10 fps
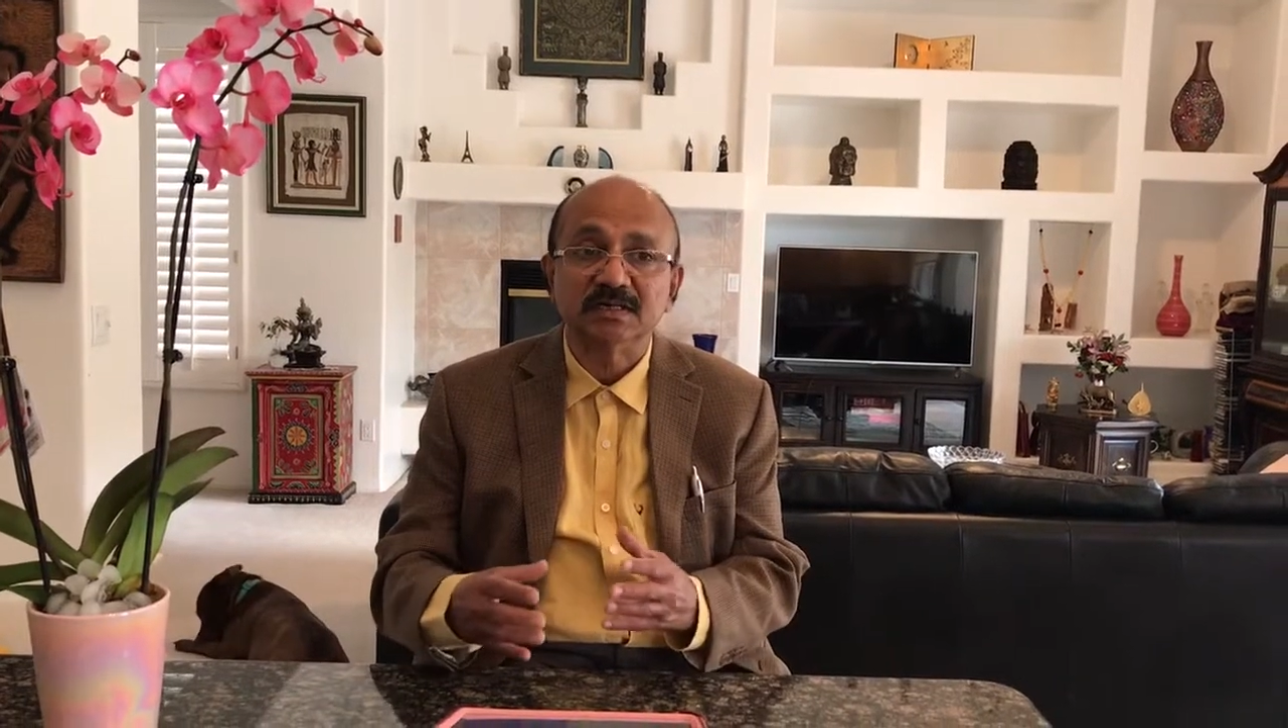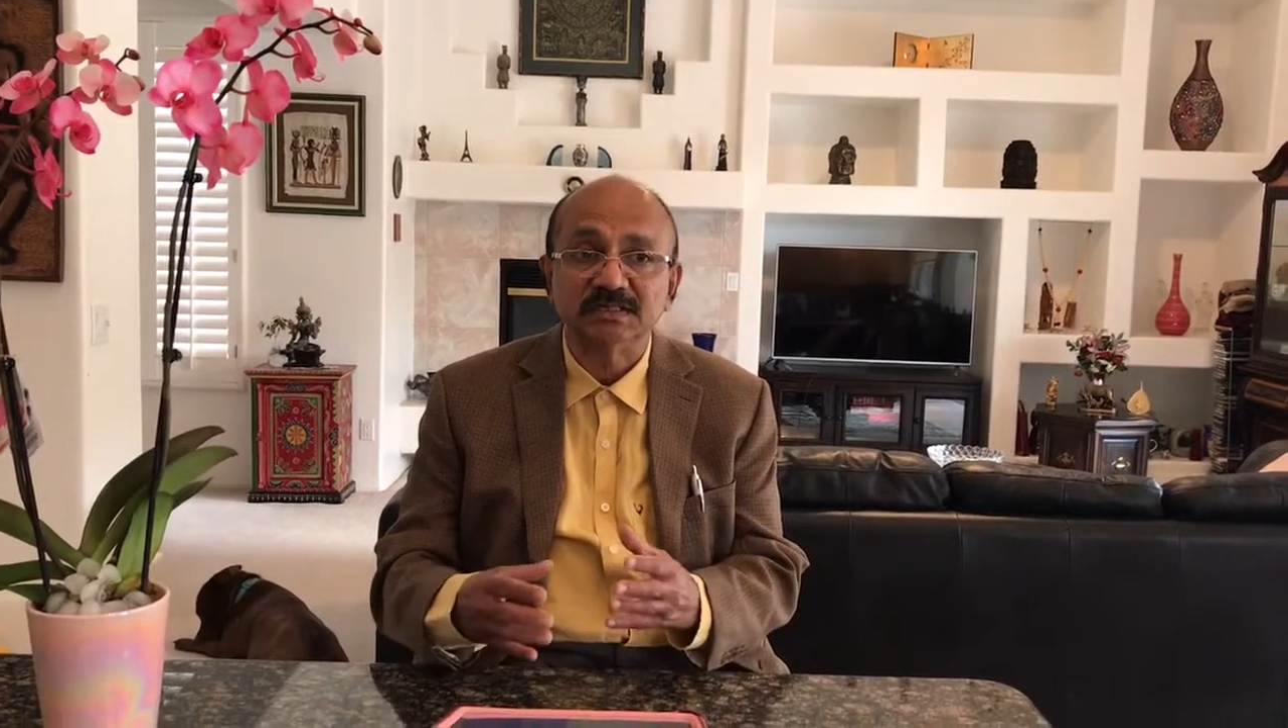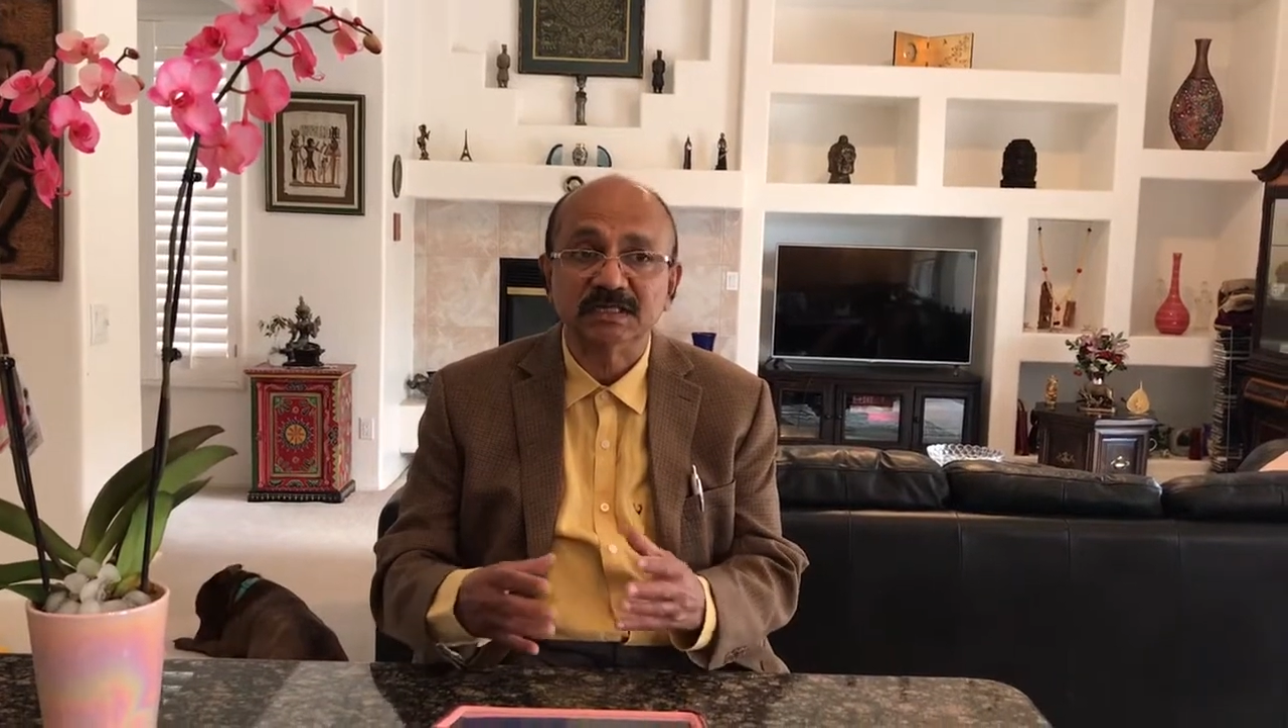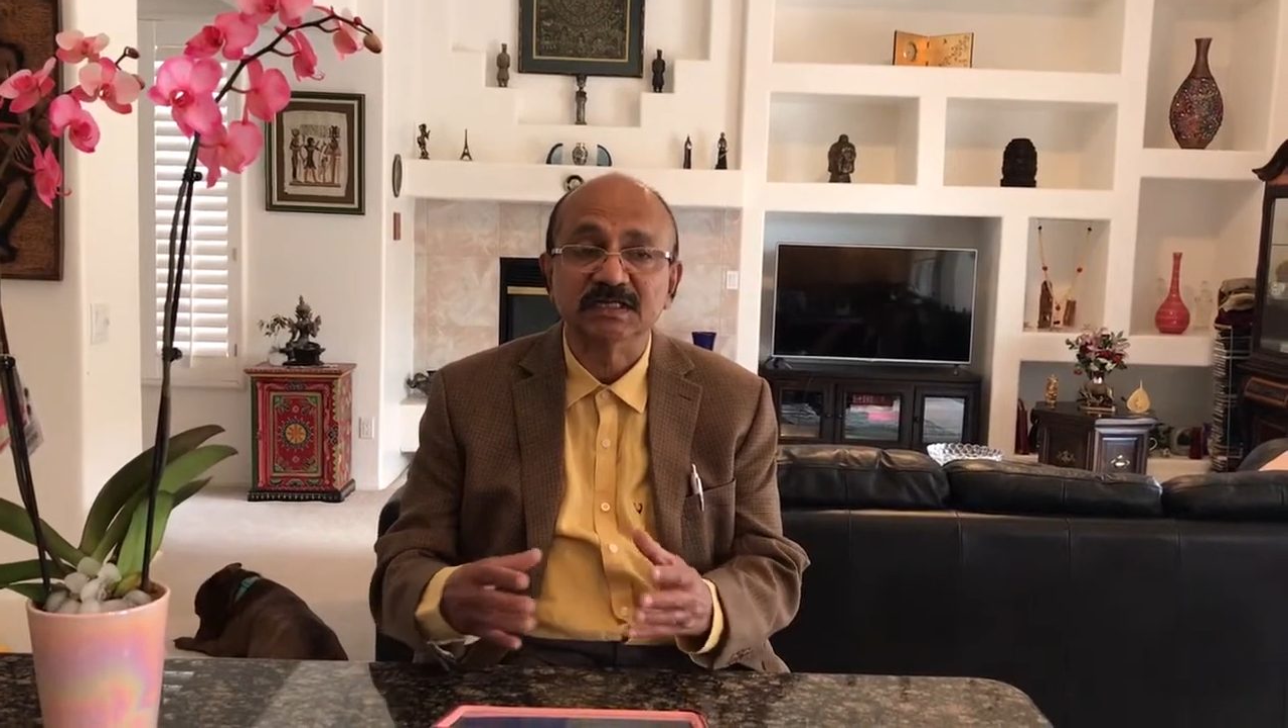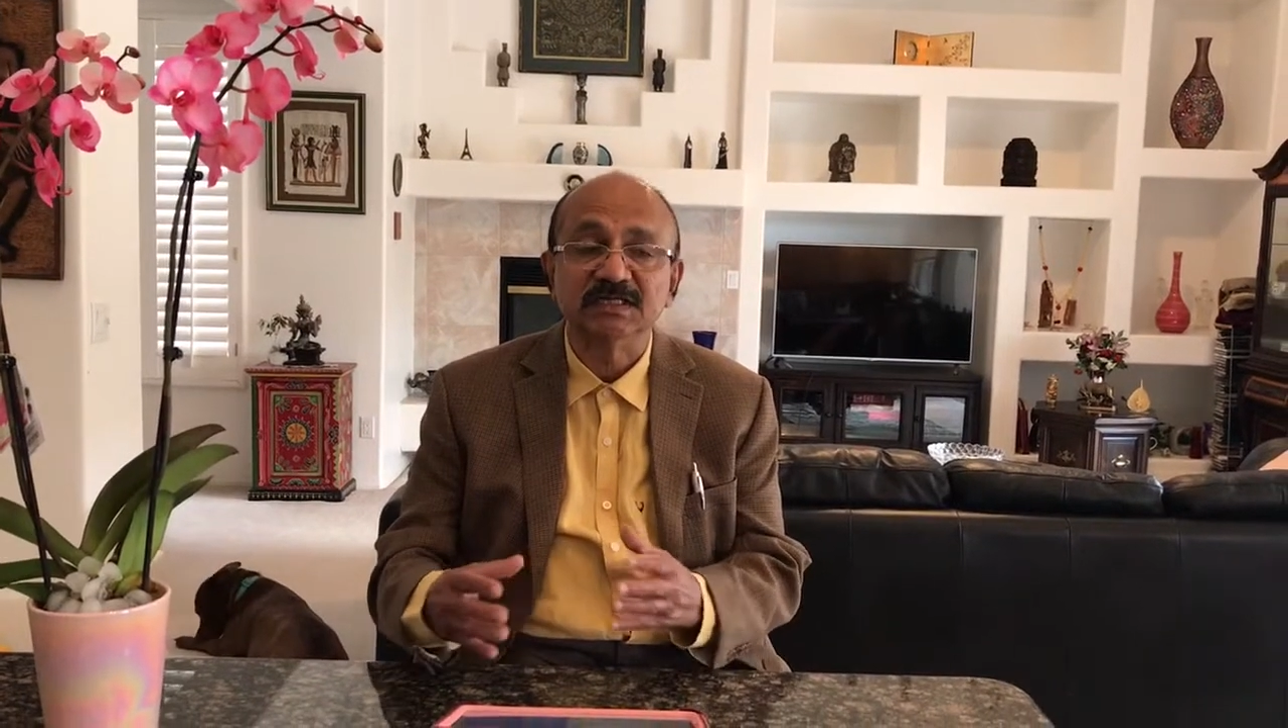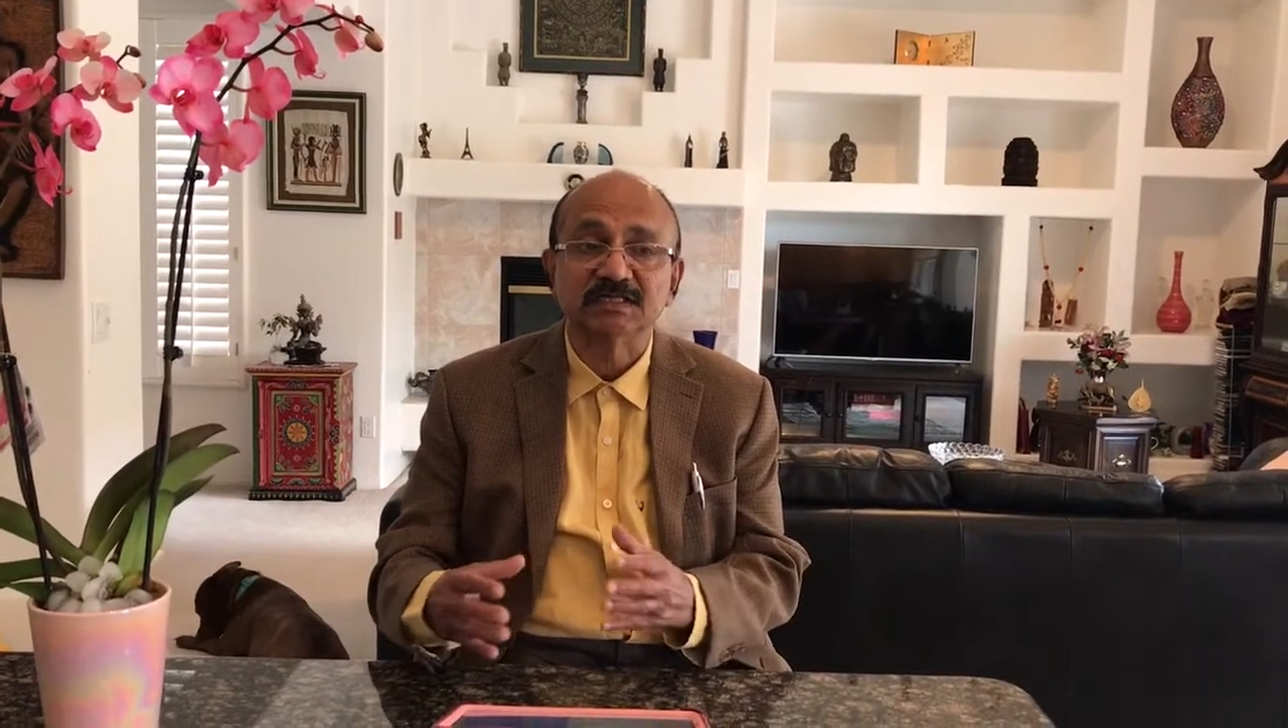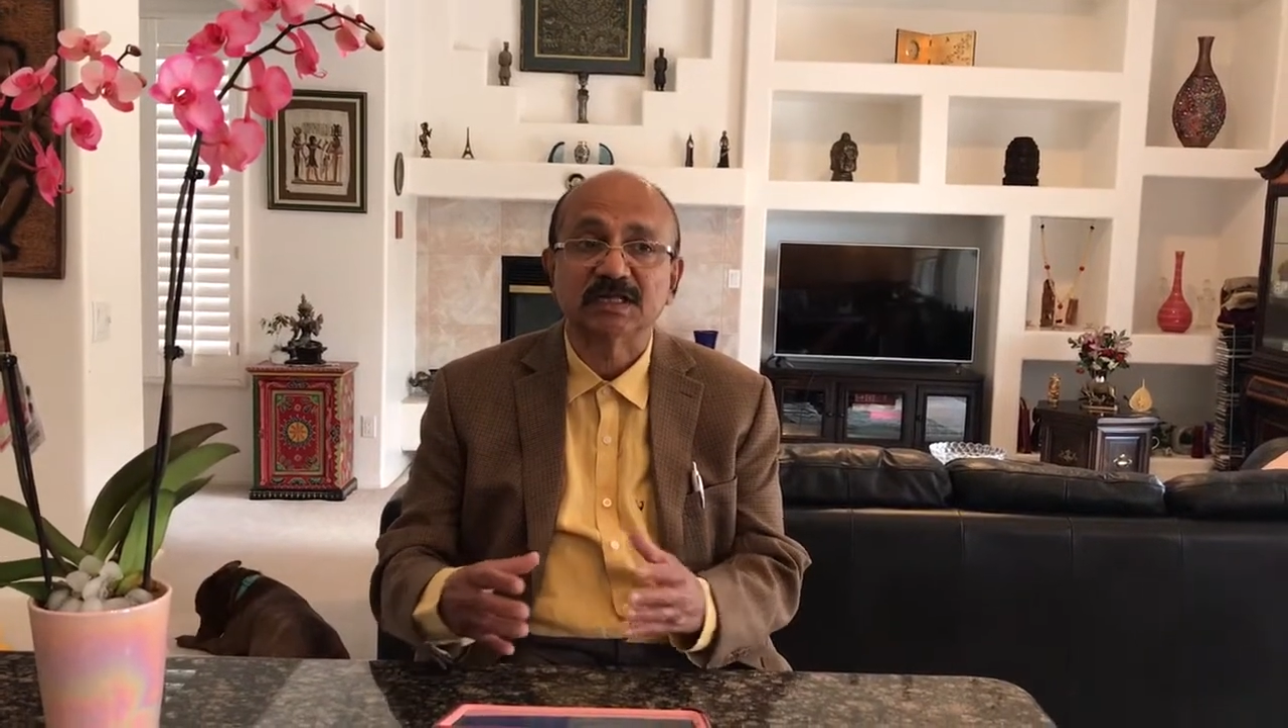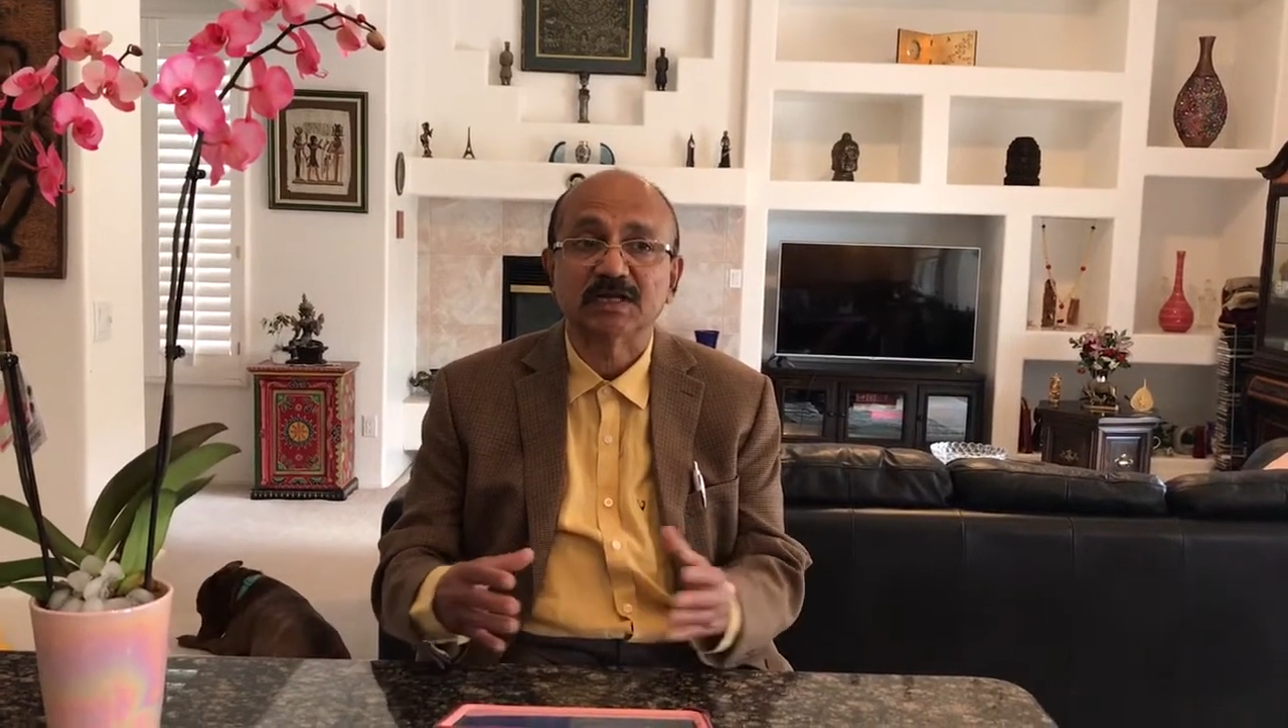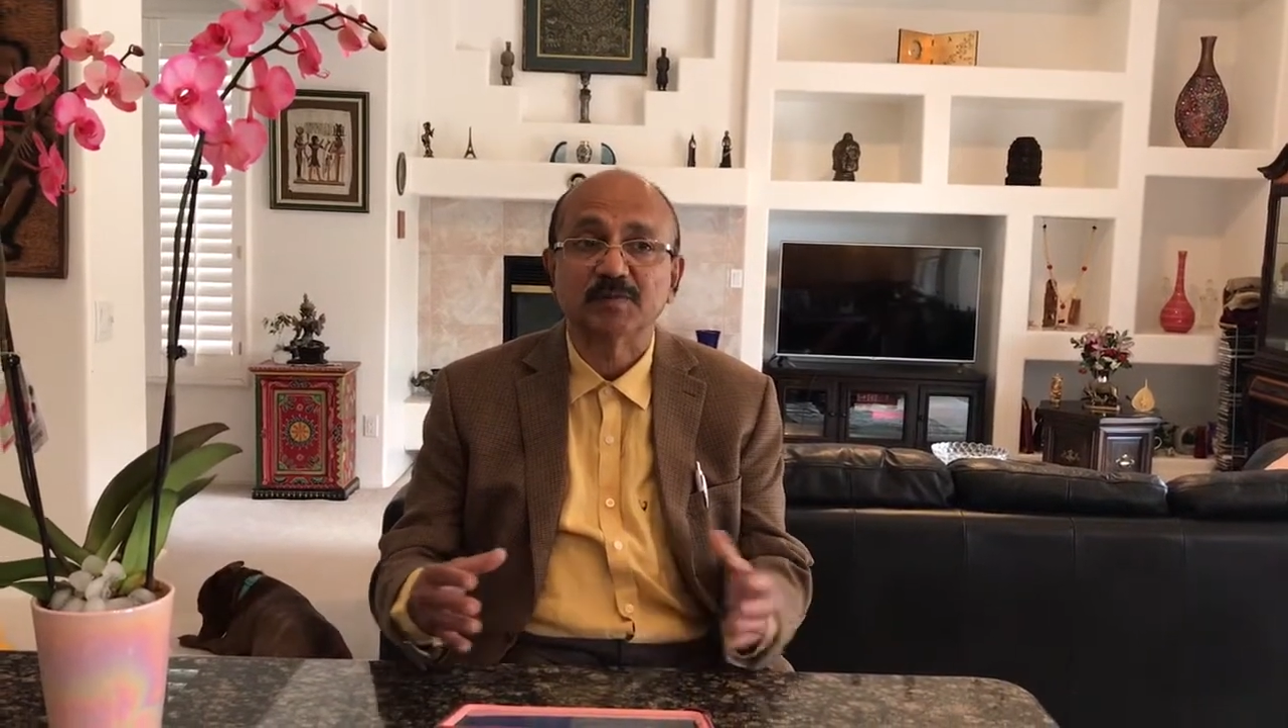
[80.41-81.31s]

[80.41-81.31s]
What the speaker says: changes that